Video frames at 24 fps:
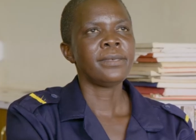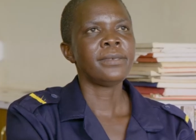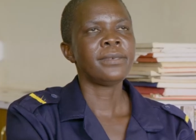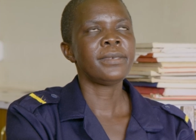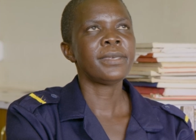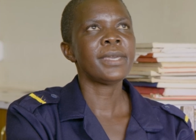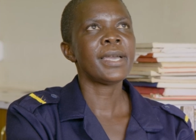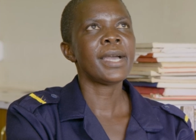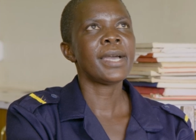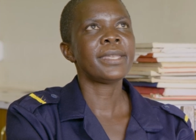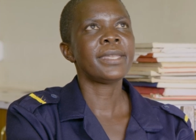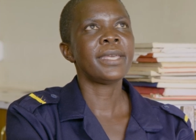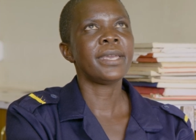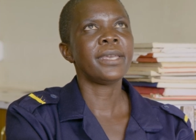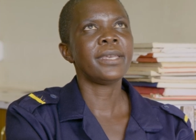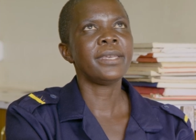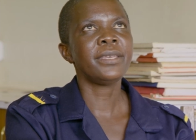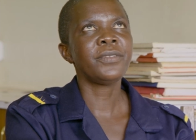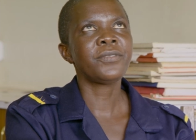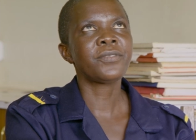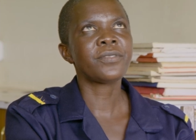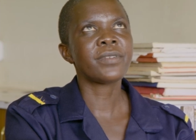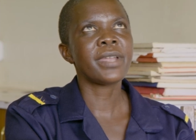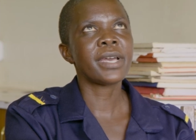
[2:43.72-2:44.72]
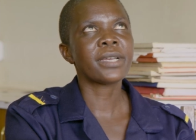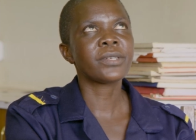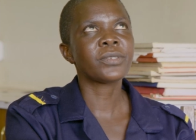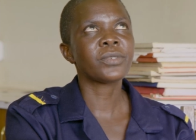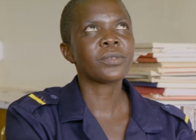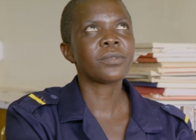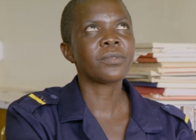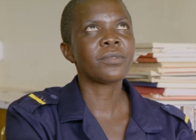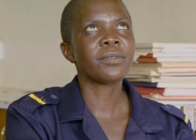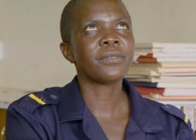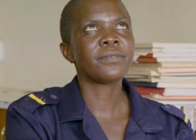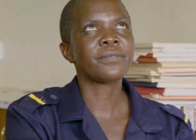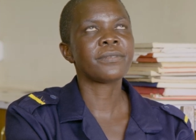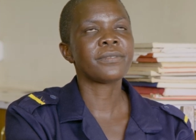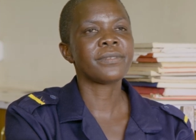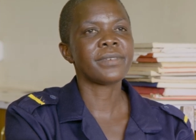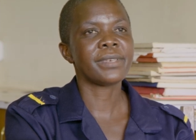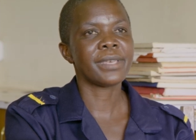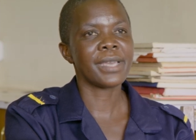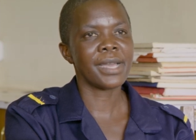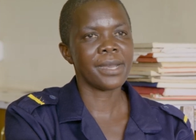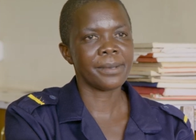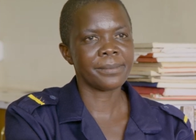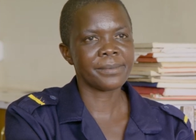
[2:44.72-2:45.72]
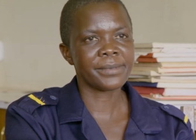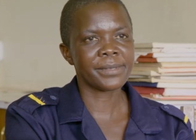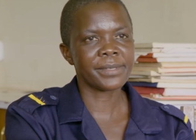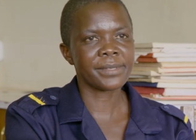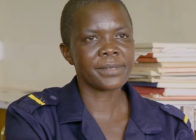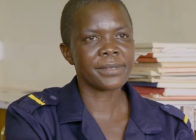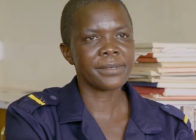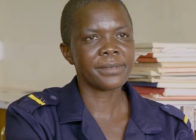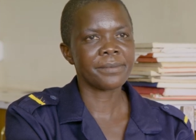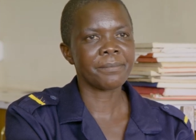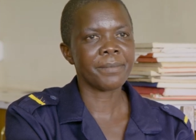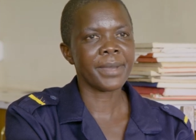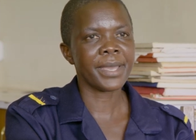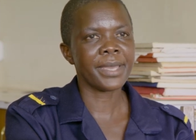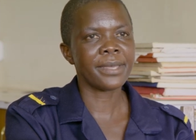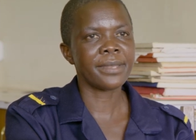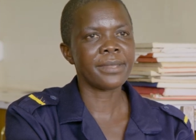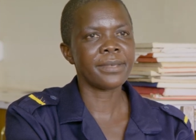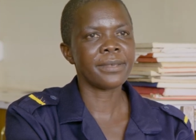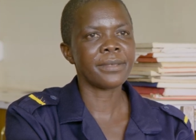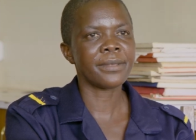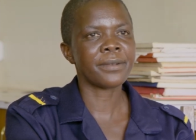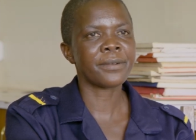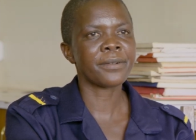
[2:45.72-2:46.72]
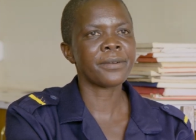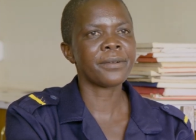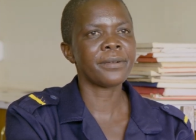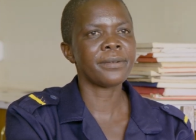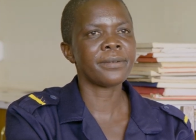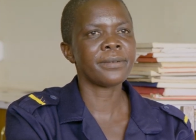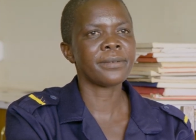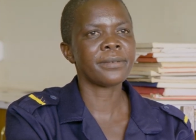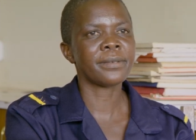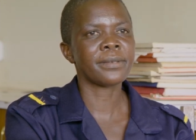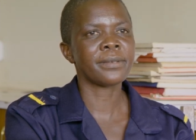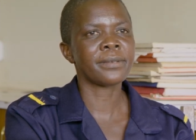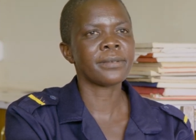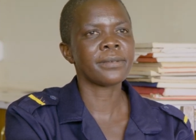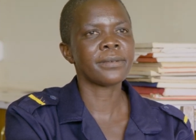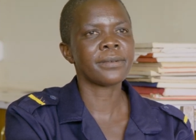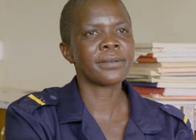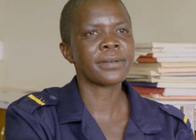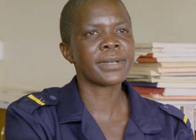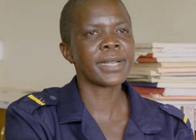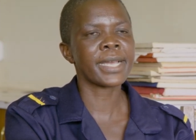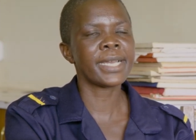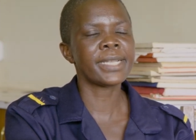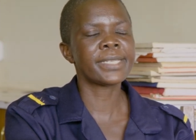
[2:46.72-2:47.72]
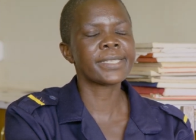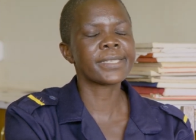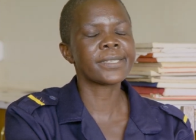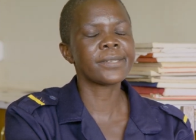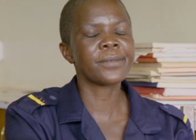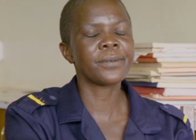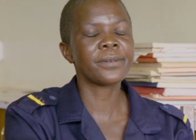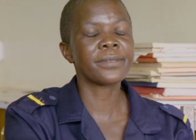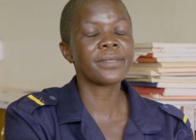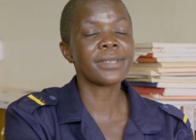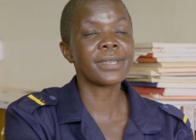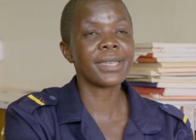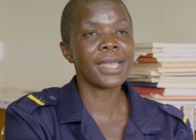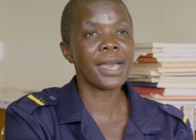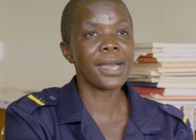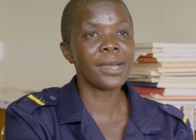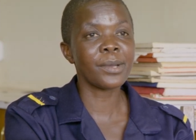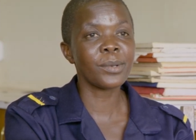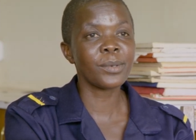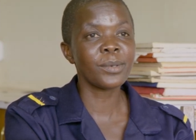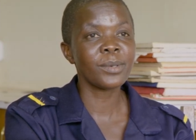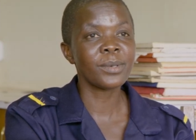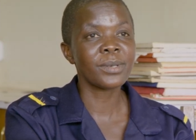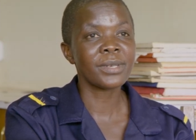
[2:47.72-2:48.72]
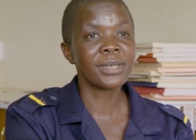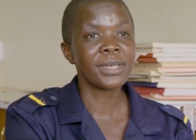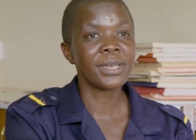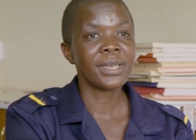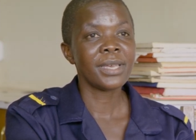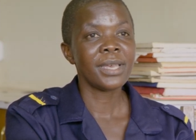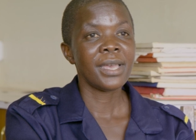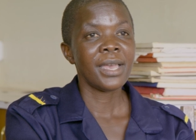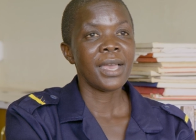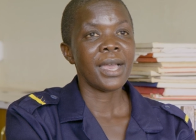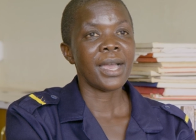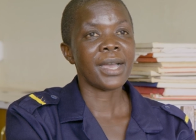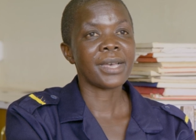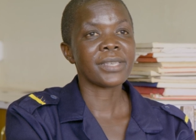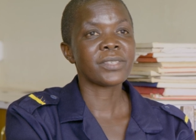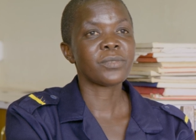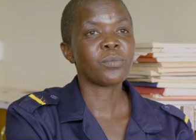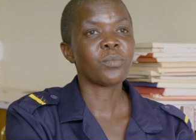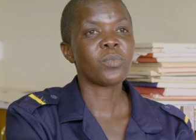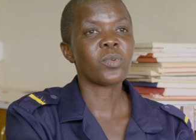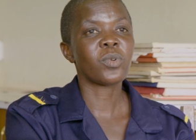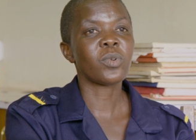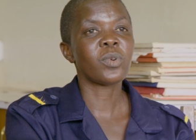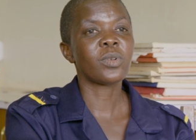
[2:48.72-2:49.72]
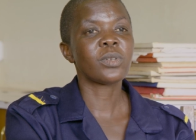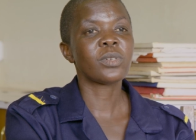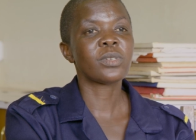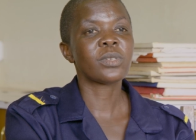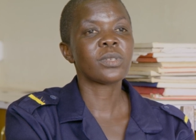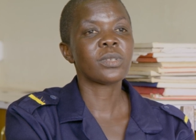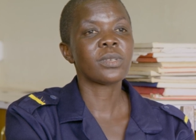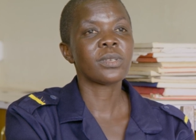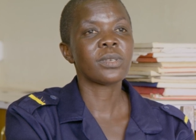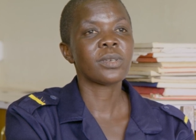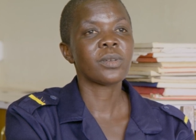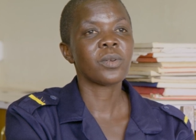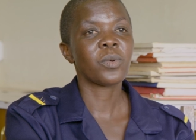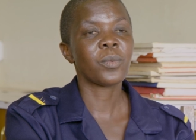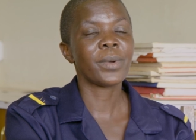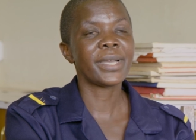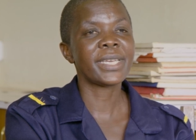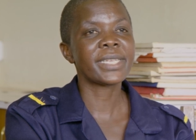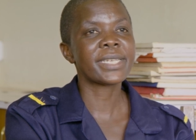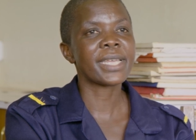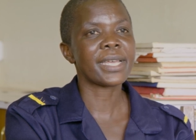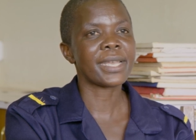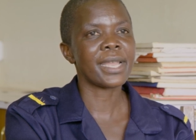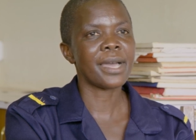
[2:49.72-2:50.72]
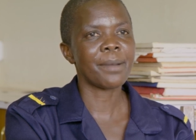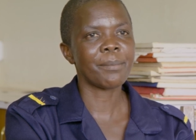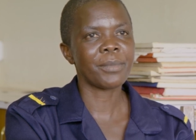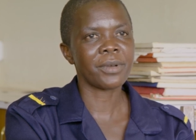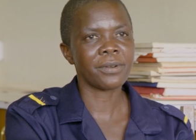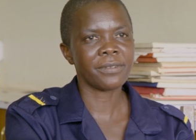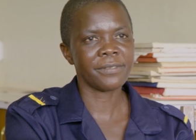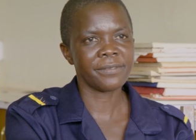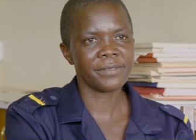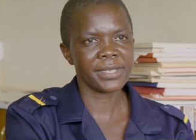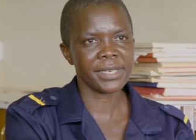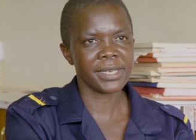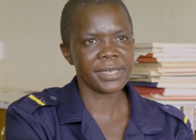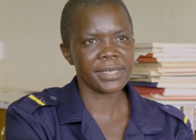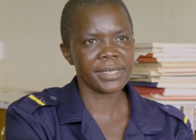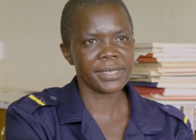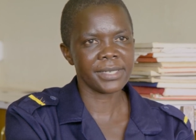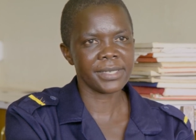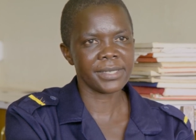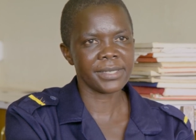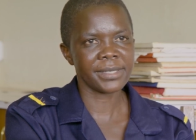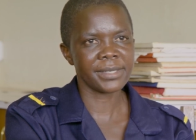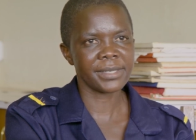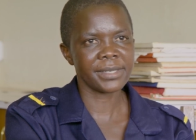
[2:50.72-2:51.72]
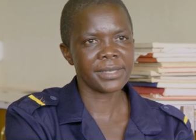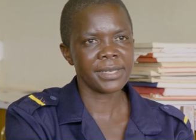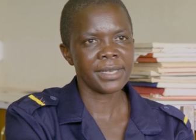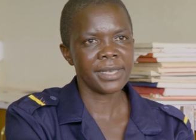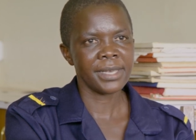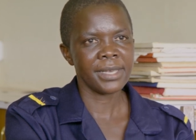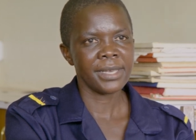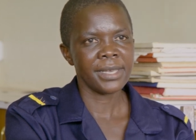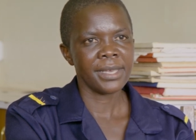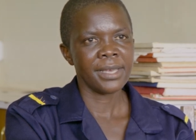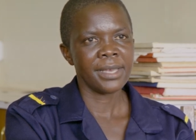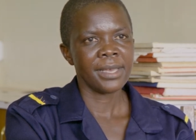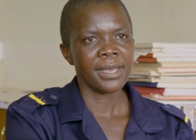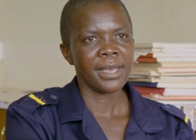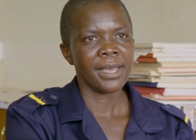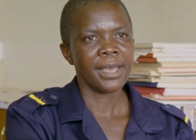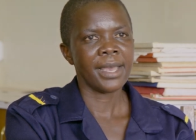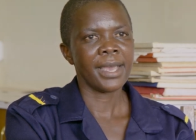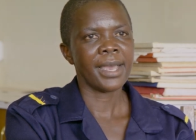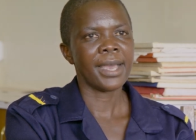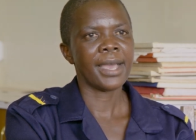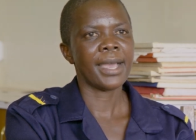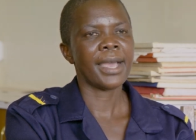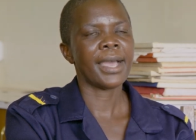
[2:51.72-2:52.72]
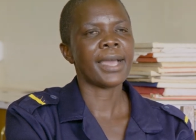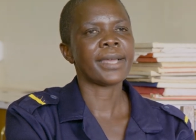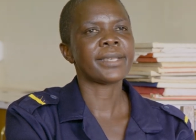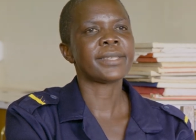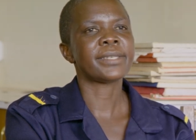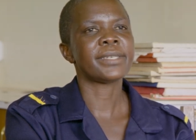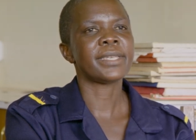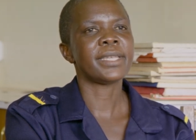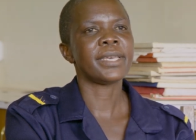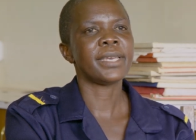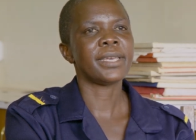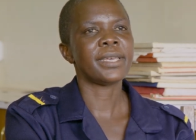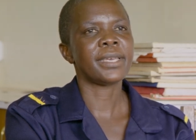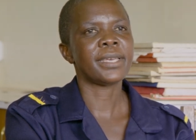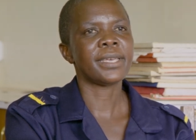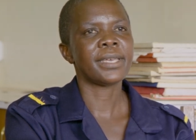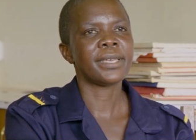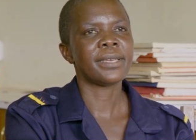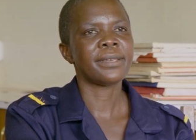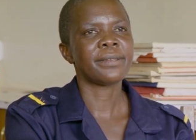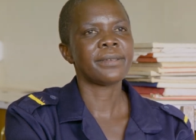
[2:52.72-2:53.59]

Yeah, the introduction of YAPS by the RHITES North Lango has brought quite a number of changes at the